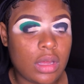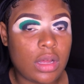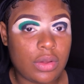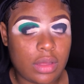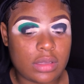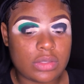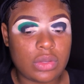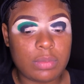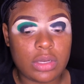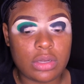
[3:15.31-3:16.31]
Okay, so
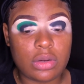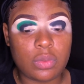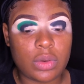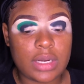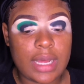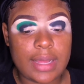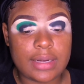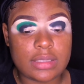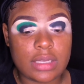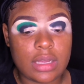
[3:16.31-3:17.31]
I'm gonna go one eye at
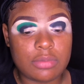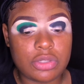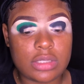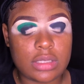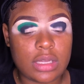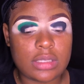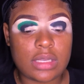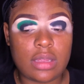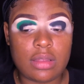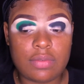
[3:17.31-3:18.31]
a time just in case
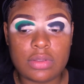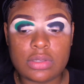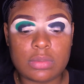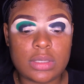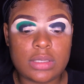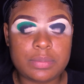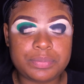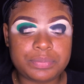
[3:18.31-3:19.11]
I F this one up.